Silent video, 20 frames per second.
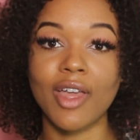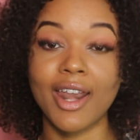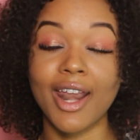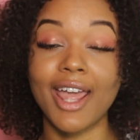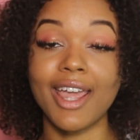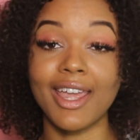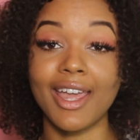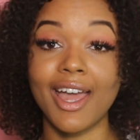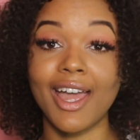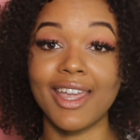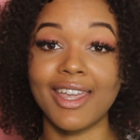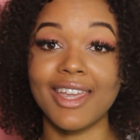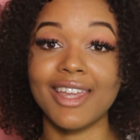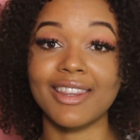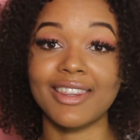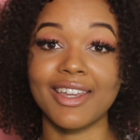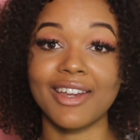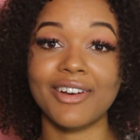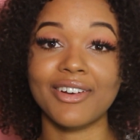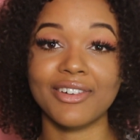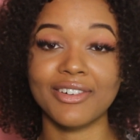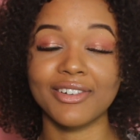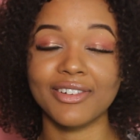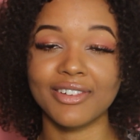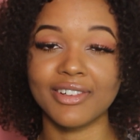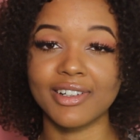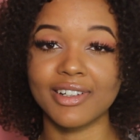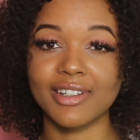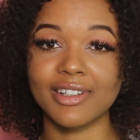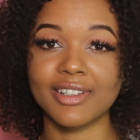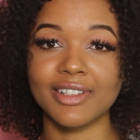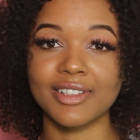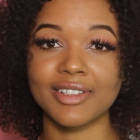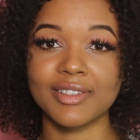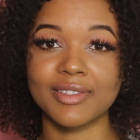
and I, I get there. All right,